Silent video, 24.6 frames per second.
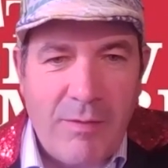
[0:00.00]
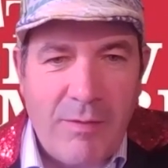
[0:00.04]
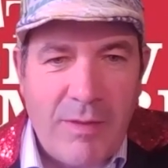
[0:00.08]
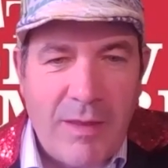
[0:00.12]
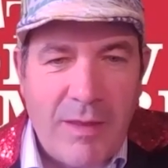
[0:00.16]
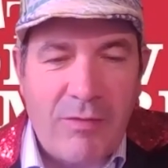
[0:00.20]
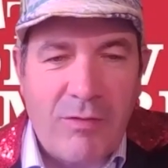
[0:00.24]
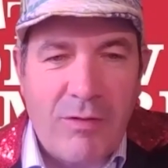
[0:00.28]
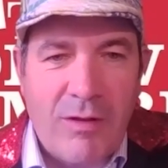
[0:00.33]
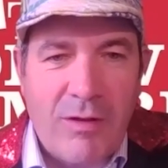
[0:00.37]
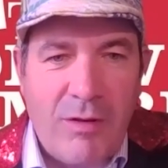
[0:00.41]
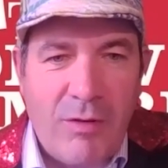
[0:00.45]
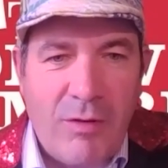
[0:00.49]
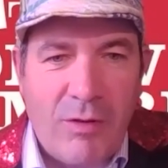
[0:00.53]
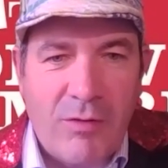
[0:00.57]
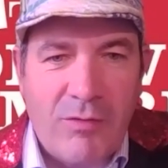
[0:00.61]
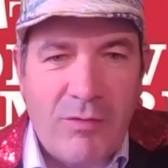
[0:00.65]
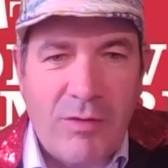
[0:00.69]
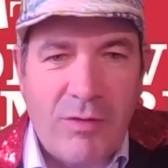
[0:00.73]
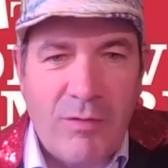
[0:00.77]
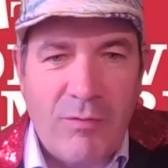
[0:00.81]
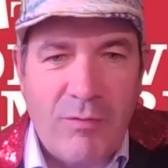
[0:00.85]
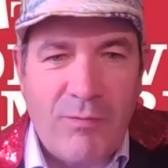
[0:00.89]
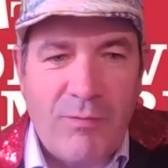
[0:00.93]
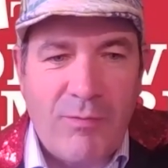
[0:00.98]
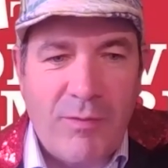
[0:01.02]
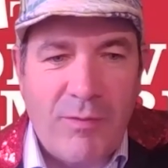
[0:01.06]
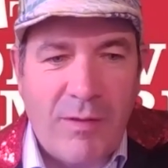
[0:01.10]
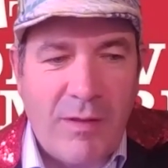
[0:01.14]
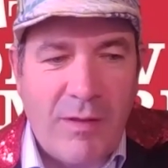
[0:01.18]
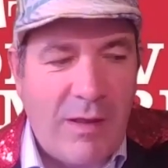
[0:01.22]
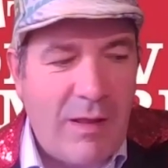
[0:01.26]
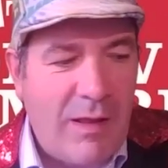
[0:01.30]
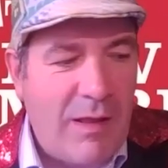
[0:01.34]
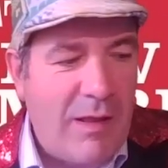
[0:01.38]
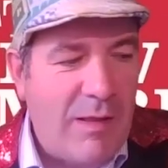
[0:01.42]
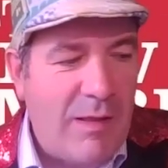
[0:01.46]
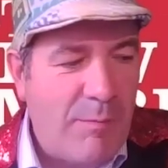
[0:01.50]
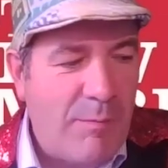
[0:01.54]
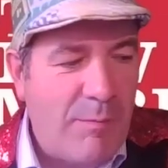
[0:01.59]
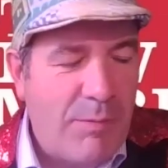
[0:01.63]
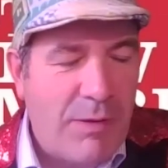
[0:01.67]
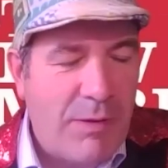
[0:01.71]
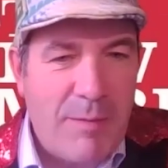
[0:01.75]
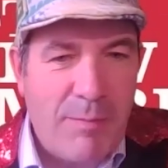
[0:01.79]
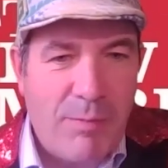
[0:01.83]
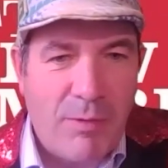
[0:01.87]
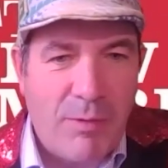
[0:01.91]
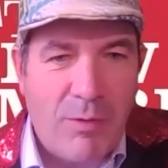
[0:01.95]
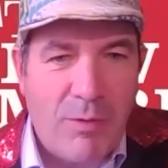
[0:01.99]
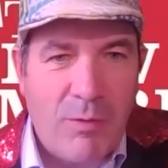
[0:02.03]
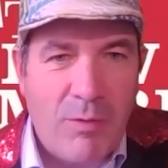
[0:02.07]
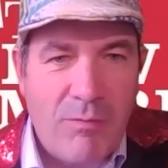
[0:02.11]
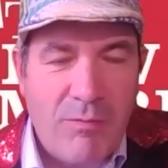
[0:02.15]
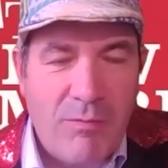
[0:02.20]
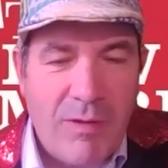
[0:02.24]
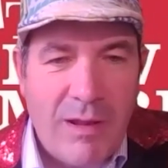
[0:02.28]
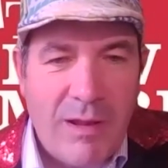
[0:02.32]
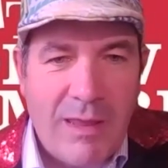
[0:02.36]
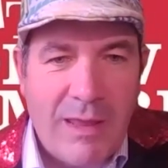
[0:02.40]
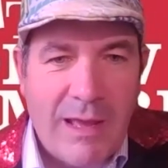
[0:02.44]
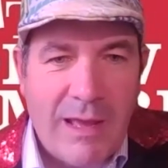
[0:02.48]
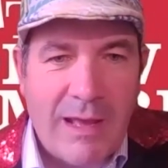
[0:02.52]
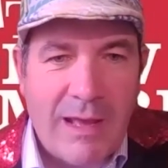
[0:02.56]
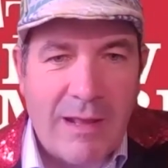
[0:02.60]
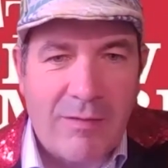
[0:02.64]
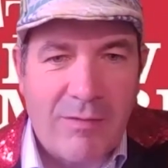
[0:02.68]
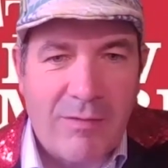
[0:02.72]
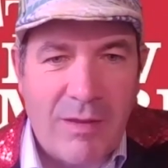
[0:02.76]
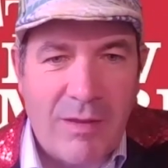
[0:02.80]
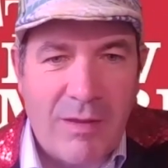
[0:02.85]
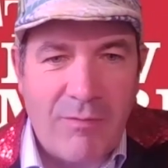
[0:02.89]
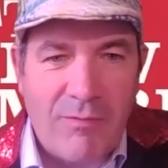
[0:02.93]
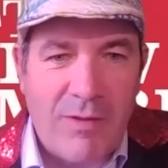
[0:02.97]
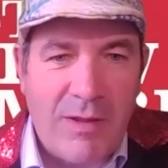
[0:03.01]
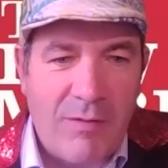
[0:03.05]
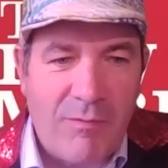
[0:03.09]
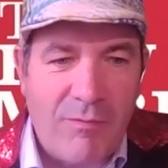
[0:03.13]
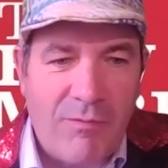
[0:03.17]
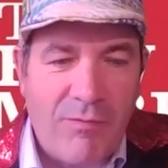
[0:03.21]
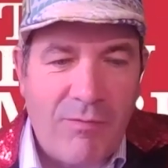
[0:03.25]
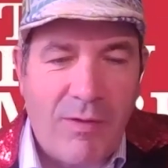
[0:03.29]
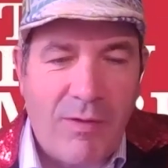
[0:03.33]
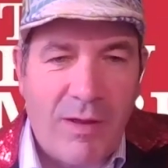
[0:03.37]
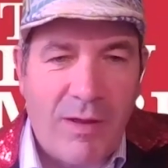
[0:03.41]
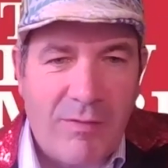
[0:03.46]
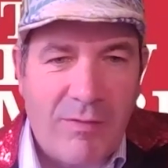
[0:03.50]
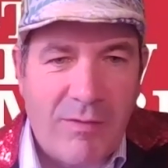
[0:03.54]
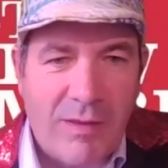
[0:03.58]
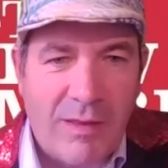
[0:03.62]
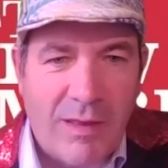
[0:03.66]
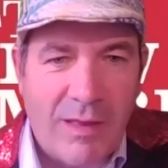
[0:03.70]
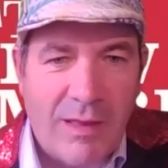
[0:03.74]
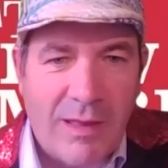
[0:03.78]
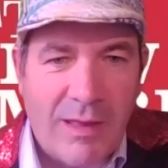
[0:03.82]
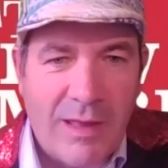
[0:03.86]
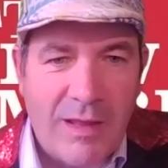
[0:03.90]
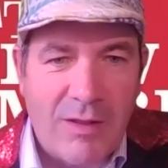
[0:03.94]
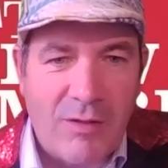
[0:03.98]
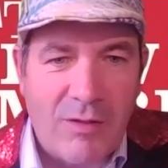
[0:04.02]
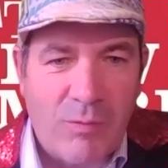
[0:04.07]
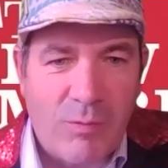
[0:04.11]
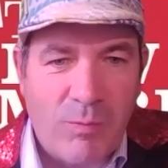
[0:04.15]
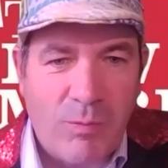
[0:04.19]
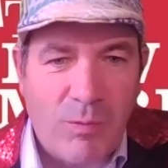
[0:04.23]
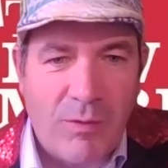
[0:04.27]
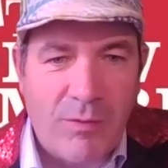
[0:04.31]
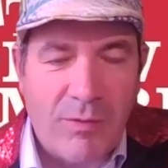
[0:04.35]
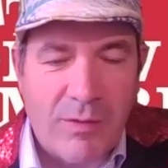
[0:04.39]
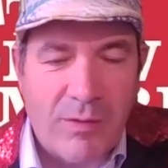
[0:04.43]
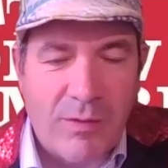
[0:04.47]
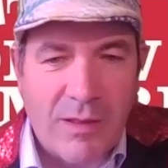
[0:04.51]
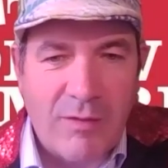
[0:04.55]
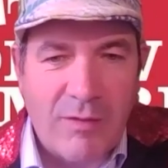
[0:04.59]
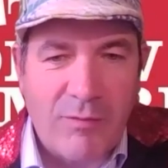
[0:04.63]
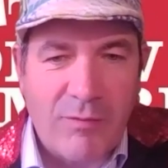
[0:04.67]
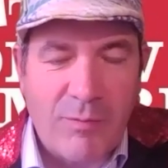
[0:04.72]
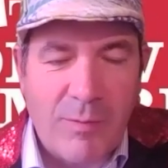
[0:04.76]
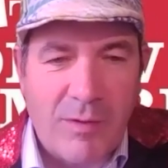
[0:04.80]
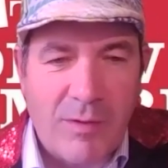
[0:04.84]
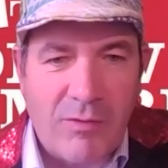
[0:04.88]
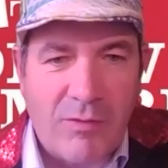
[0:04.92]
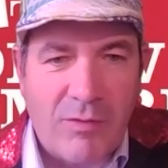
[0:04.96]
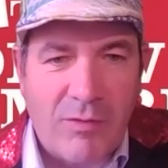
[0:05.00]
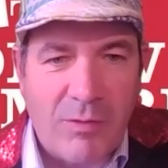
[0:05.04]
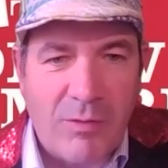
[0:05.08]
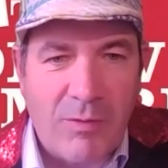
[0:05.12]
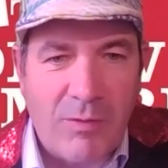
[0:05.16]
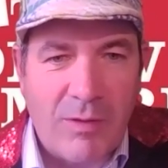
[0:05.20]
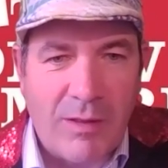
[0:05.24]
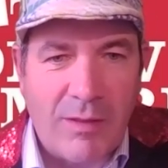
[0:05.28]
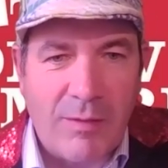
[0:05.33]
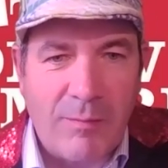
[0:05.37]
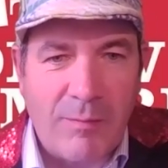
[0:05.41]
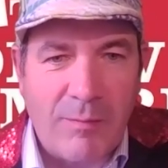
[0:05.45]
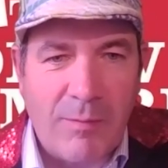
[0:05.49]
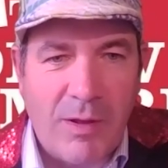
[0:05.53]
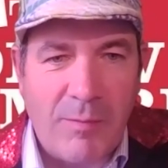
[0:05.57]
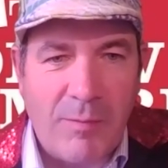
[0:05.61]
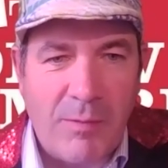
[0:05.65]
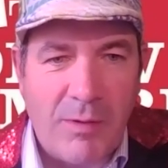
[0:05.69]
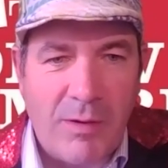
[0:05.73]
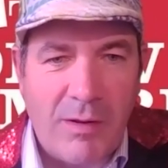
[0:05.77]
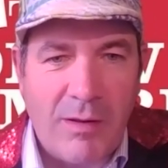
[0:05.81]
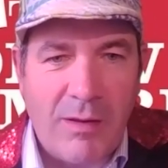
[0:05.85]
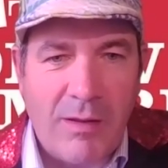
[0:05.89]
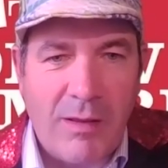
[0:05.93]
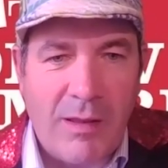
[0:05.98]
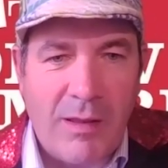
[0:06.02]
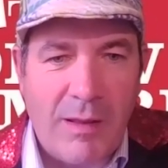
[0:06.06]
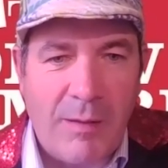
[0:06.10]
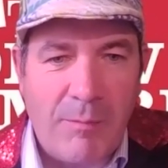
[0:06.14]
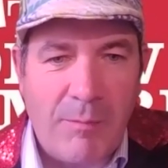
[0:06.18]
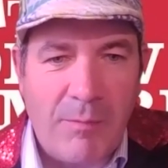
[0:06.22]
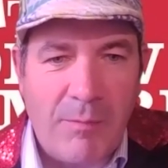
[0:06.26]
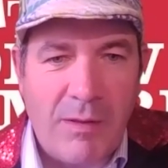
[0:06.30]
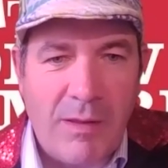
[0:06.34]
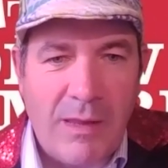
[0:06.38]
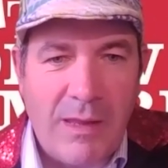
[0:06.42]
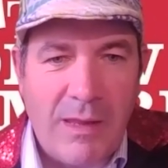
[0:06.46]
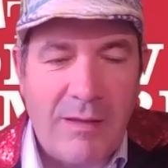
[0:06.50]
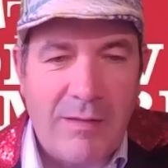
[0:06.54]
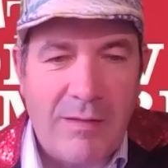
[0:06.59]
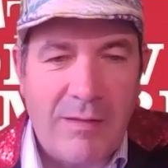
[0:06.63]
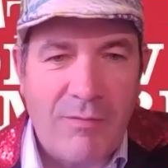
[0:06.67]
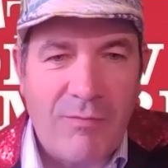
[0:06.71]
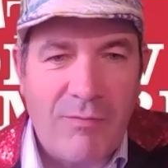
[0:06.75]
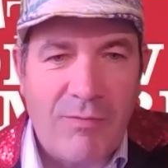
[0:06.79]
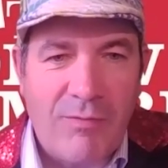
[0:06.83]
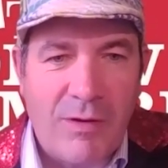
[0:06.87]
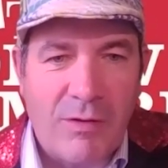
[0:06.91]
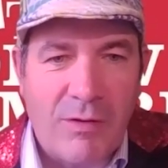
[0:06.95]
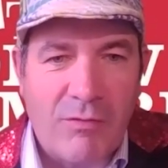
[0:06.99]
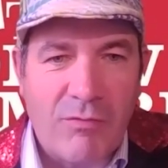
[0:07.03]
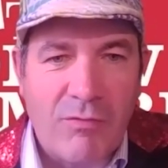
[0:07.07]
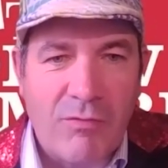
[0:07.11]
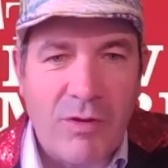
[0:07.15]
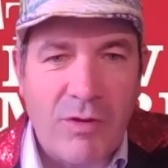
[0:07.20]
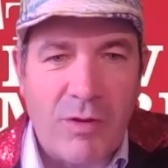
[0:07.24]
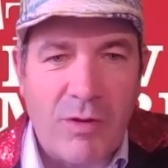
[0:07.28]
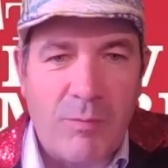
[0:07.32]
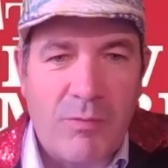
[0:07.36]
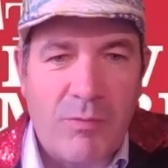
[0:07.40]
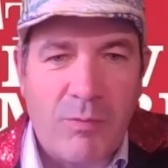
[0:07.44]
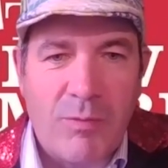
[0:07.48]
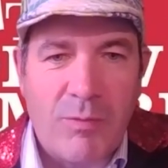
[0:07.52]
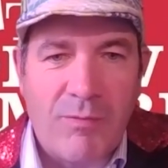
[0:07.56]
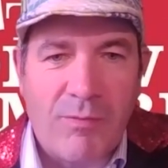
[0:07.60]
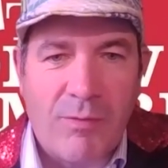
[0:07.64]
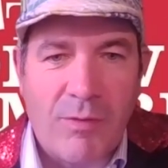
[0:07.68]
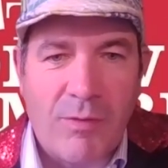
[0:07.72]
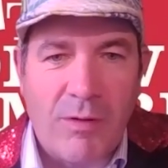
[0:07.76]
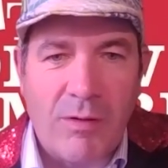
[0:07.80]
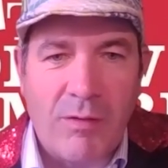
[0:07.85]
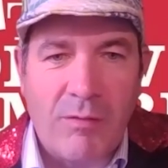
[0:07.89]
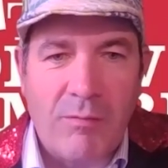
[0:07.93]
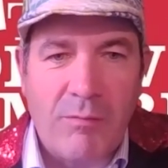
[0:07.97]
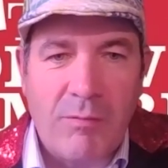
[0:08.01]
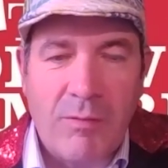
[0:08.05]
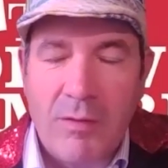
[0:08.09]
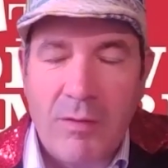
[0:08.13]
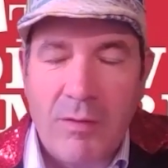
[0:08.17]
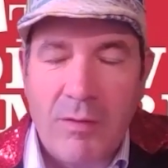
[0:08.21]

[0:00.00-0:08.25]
there's a lot of people who are really active in fighting against what the government's doing at the moment. In different groups, we've got